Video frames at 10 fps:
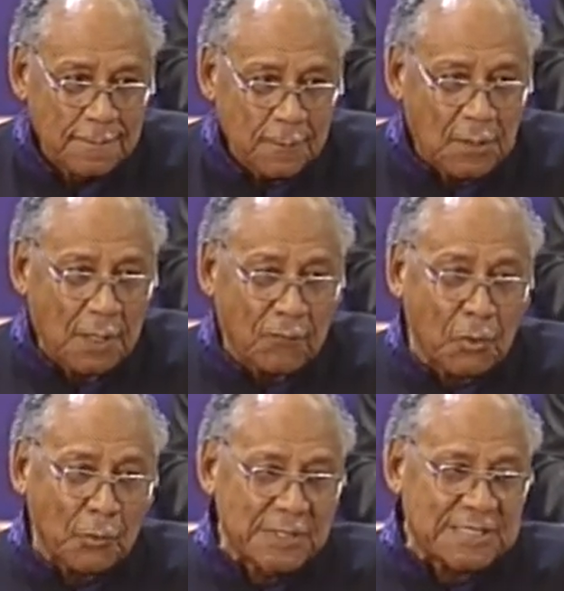Whenever
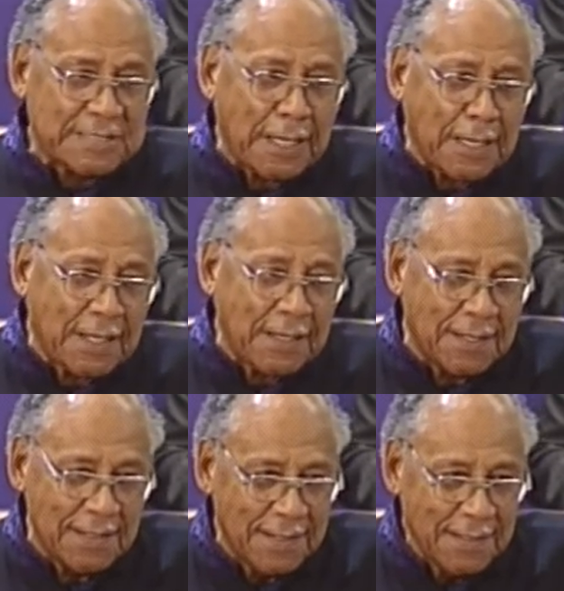you would
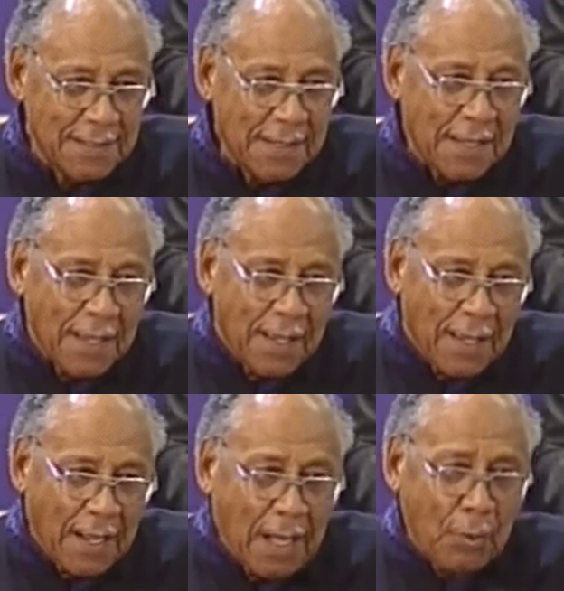say,
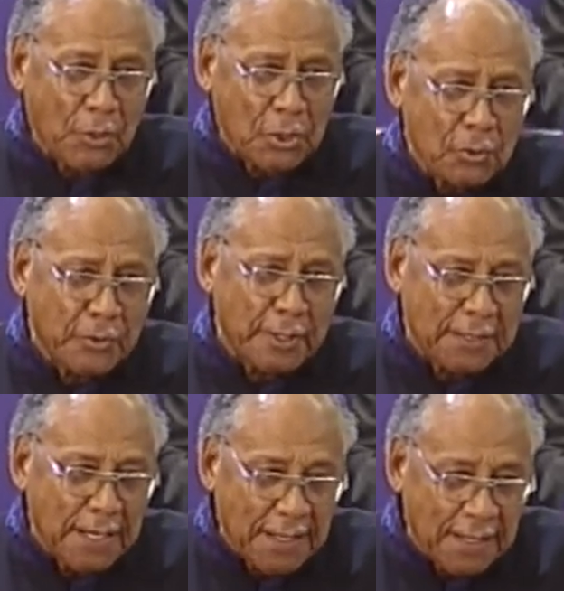how are you
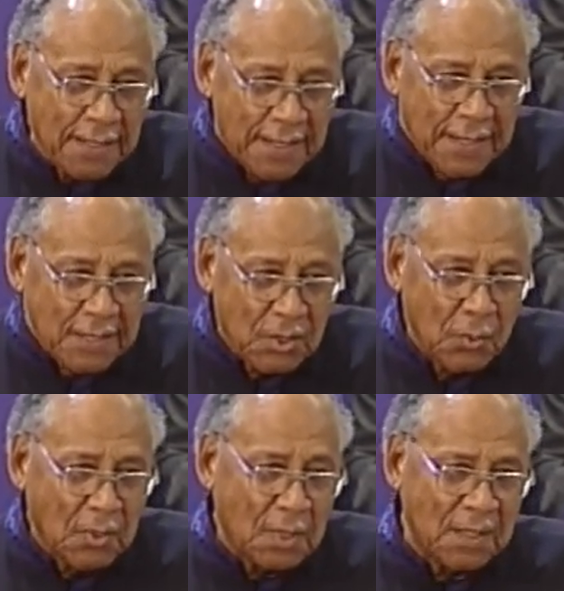today? you
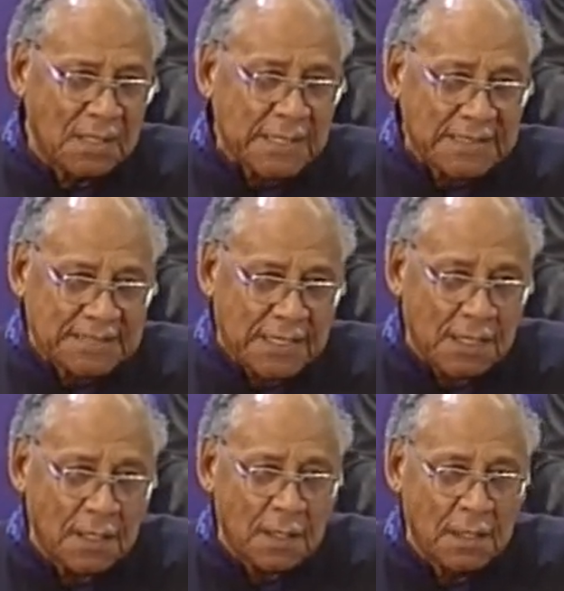would at least
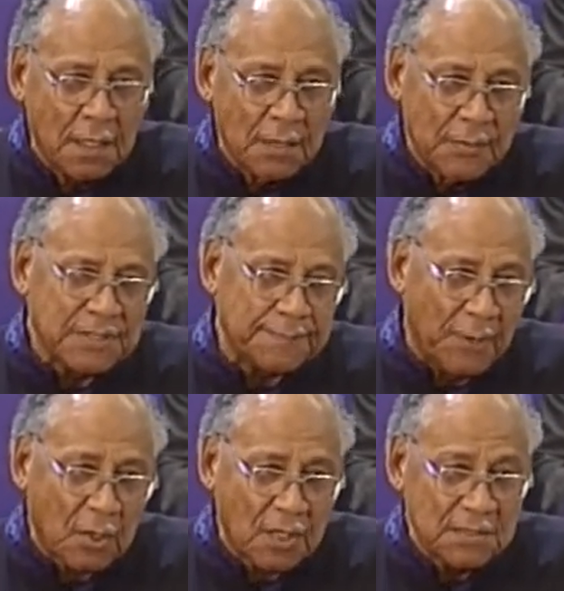get a
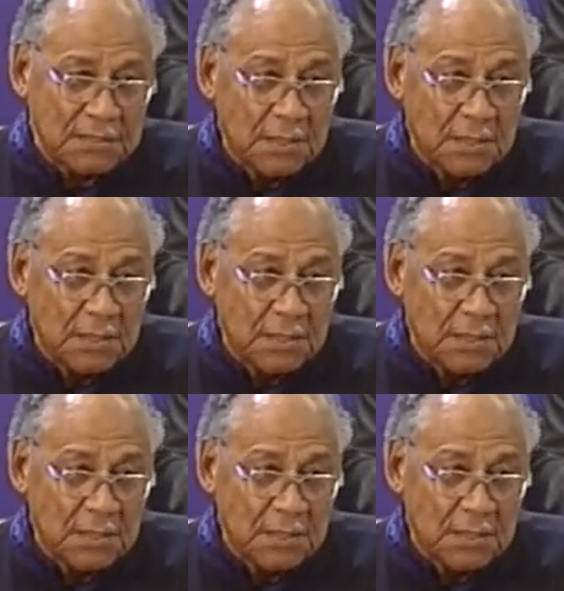response.